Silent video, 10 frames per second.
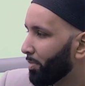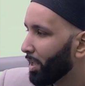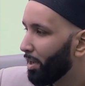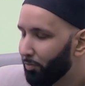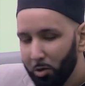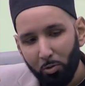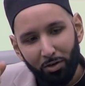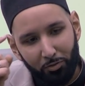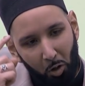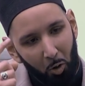if you would
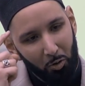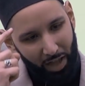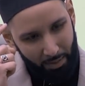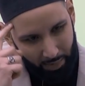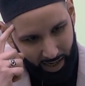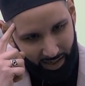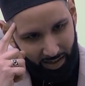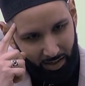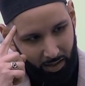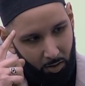have told that man,
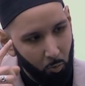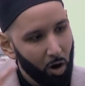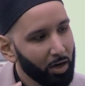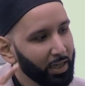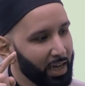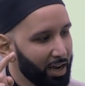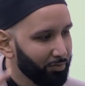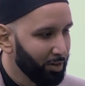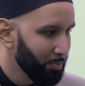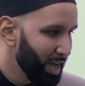walking out of
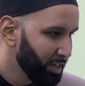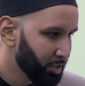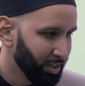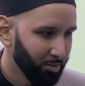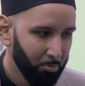your mansion